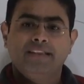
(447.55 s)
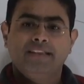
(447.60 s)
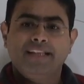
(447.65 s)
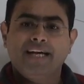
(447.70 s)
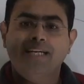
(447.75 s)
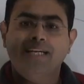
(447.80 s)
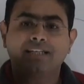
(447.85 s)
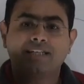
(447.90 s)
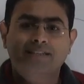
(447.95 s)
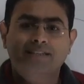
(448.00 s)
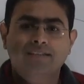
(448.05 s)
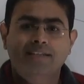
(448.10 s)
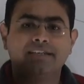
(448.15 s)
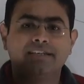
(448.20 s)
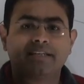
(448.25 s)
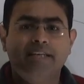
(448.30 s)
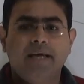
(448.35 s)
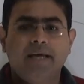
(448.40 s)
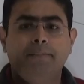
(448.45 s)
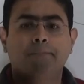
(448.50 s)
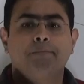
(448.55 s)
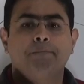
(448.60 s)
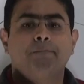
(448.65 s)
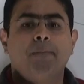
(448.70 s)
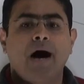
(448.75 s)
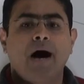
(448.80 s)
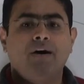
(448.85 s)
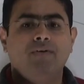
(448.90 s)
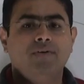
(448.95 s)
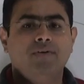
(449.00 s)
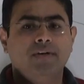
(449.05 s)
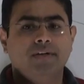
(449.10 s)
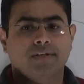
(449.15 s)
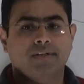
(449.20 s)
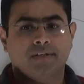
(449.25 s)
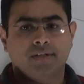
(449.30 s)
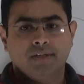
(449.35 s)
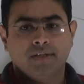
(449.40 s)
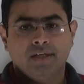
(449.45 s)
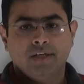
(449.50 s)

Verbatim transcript: That doesn't empower